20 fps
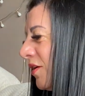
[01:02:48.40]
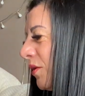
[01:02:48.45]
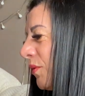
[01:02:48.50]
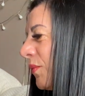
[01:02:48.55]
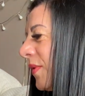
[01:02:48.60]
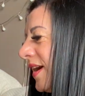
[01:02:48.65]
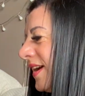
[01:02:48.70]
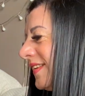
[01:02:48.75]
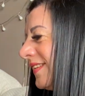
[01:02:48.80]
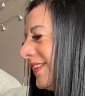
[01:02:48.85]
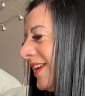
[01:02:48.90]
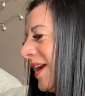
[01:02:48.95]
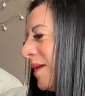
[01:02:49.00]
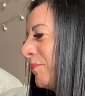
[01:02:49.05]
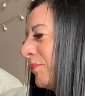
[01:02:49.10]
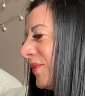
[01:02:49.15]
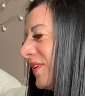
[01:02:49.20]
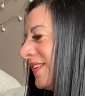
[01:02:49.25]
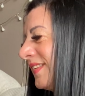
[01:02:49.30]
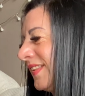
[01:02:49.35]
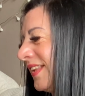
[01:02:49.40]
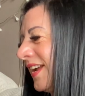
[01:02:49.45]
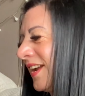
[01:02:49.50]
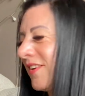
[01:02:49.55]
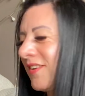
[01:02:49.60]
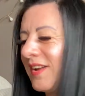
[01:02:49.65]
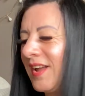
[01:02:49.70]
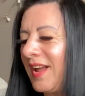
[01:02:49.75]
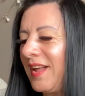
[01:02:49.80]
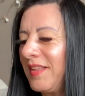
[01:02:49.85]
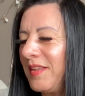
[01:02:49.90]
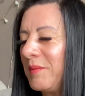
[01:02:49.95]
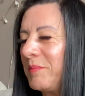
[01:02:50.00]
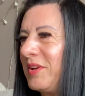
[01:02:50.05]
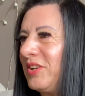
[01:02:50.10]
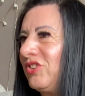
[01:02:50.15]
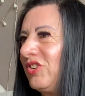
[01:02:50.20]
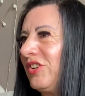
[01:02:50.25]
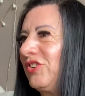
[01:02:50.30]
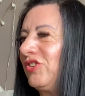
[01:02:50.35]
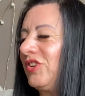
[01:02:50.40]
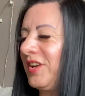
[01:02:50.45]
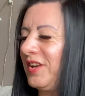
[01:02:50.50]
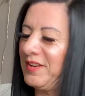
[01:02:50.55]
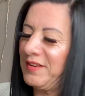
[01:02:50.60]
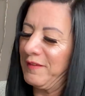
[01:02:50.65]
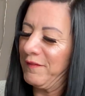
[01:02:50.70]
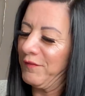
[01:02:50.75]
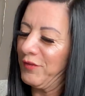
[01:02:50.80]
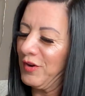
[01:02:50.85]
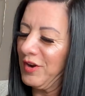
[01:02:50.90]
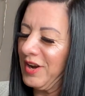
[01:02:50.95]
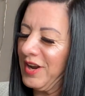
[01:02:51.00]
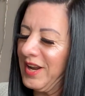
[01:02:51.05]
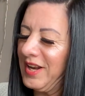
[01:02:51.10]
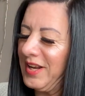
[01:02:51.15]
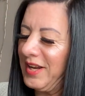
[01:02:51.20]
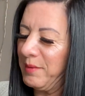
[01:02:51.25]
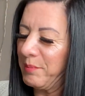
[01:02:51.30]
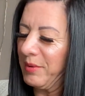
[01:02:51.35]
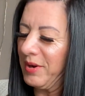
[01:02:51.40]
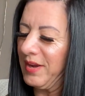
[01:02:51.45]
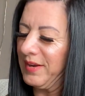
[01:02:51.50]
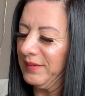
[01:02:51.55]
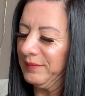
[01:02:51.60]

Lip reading: Why is the Empress here and the Magician for Libra?